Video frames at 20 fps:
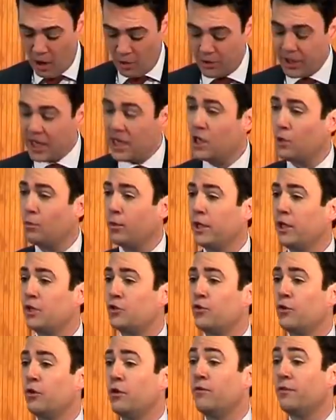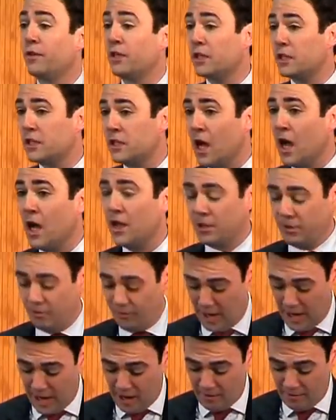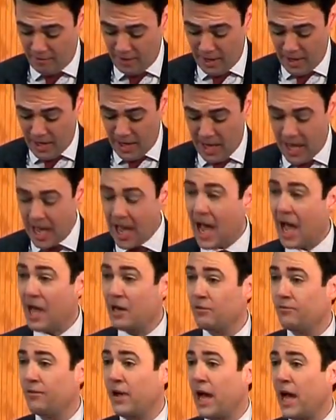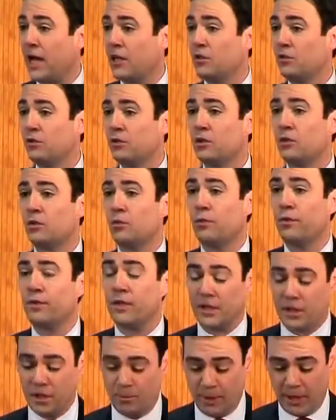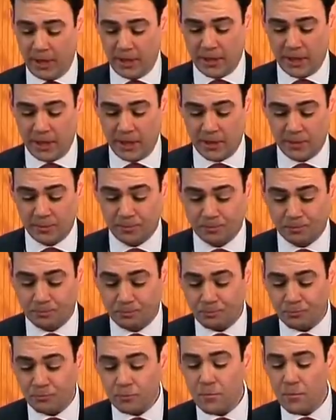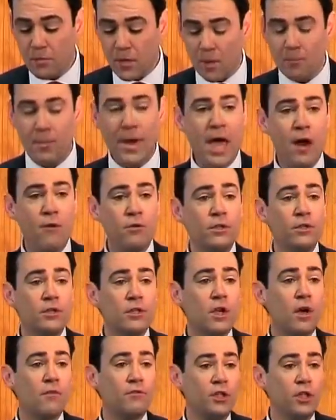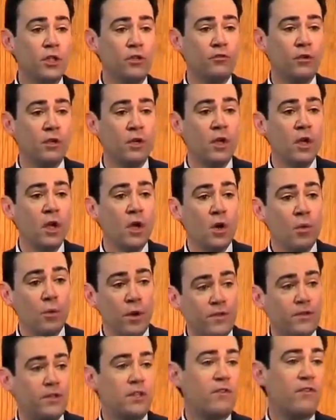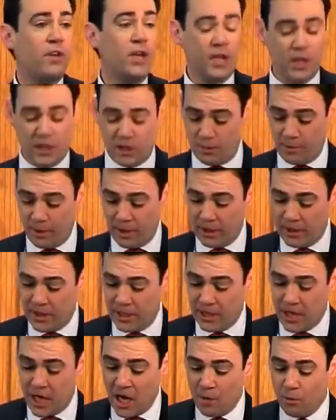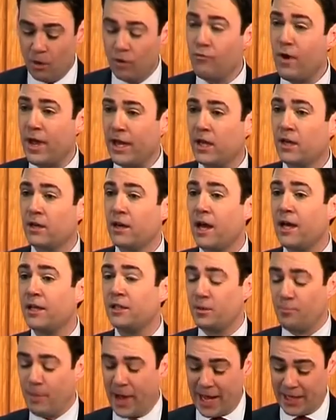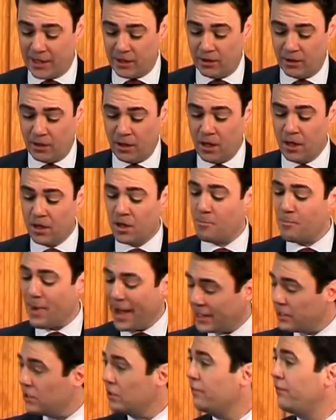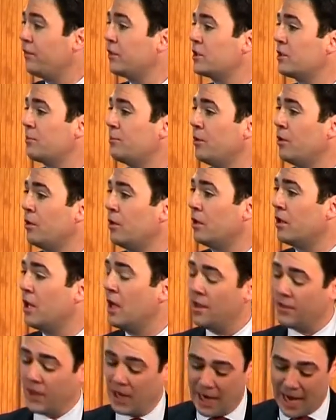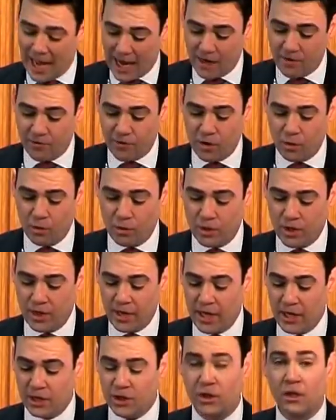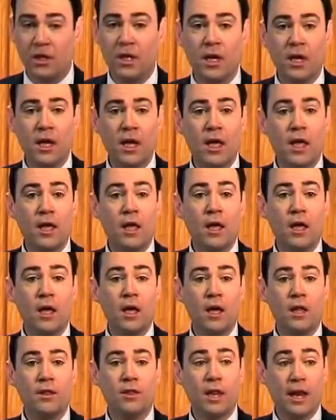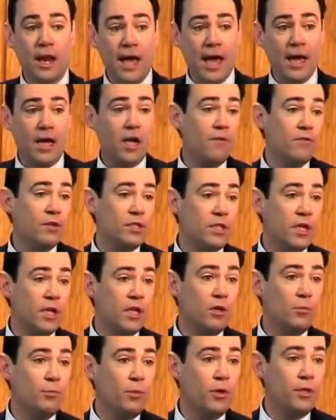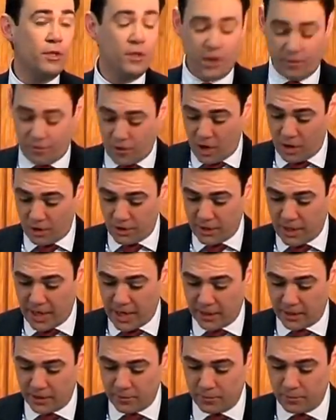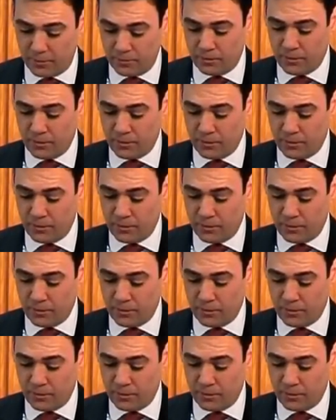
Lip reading: holds equally true for the start of life and for adults with disabilities. Parents of children with severe disabilities will recognise the pattern, the battle for support, the lack of coordination, the lack of a single point of contact.